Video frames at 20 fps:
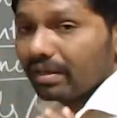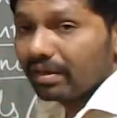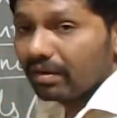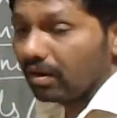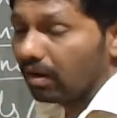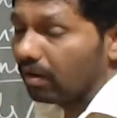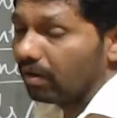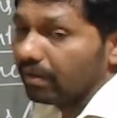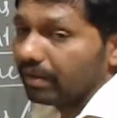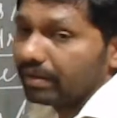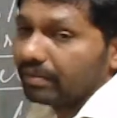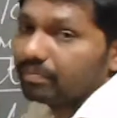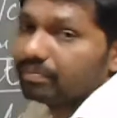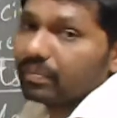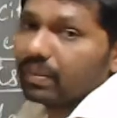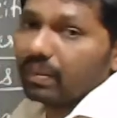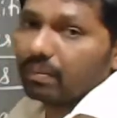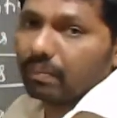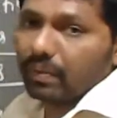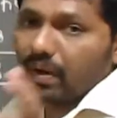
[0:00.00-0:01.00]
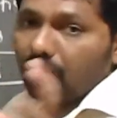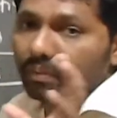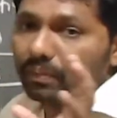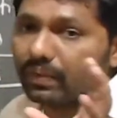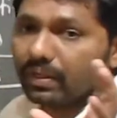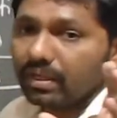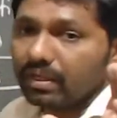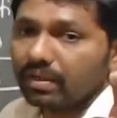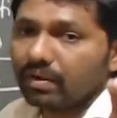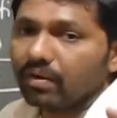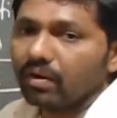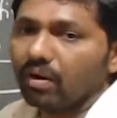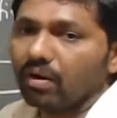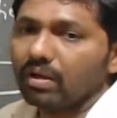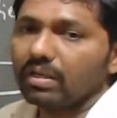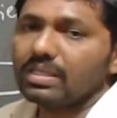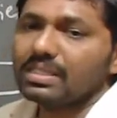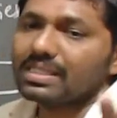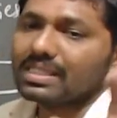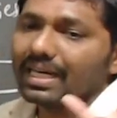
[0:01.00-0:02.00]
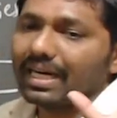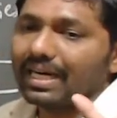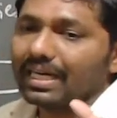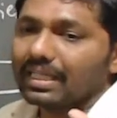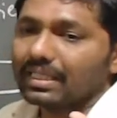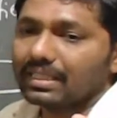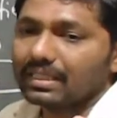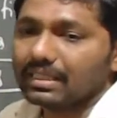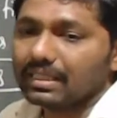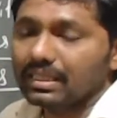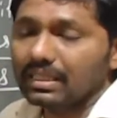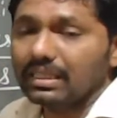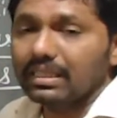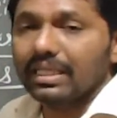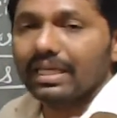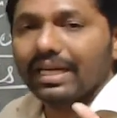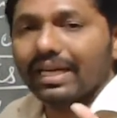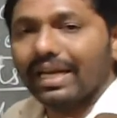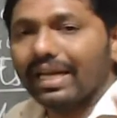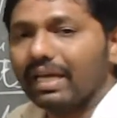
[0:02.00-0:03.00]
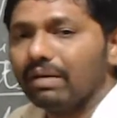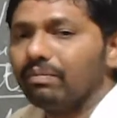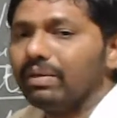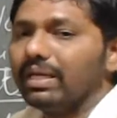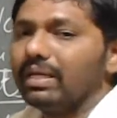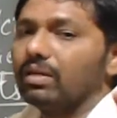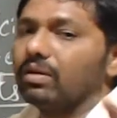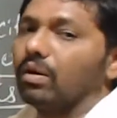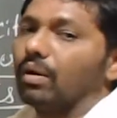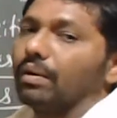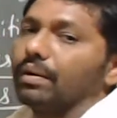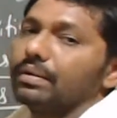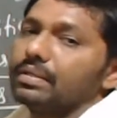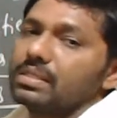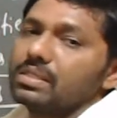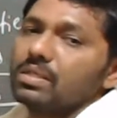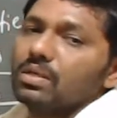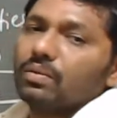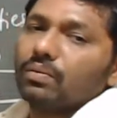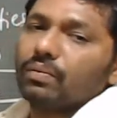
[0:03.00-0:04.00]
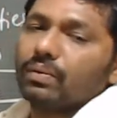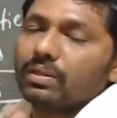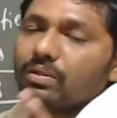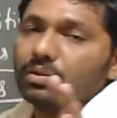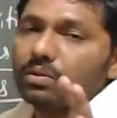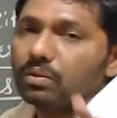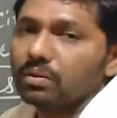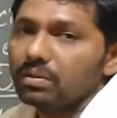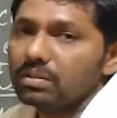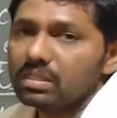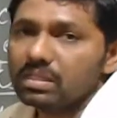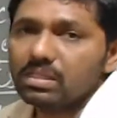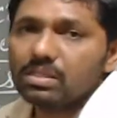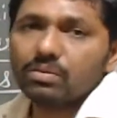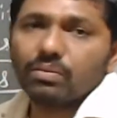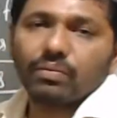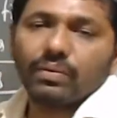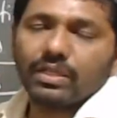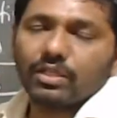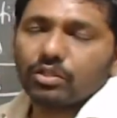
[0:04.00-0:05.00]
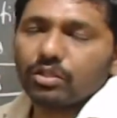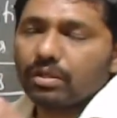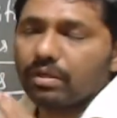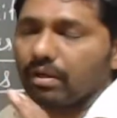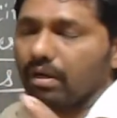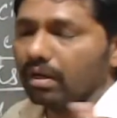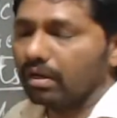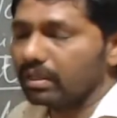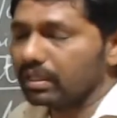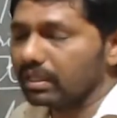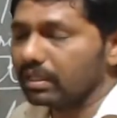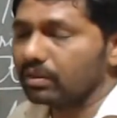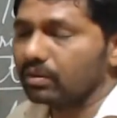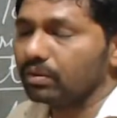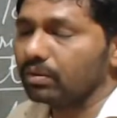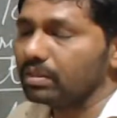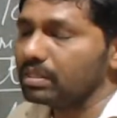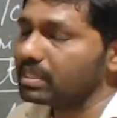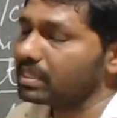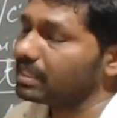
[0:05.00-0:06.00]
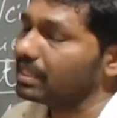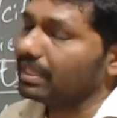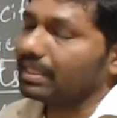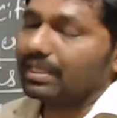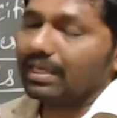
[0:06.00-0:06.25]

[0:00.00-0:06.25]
noun. Proper nouns are the naming nouns. With those, we should not use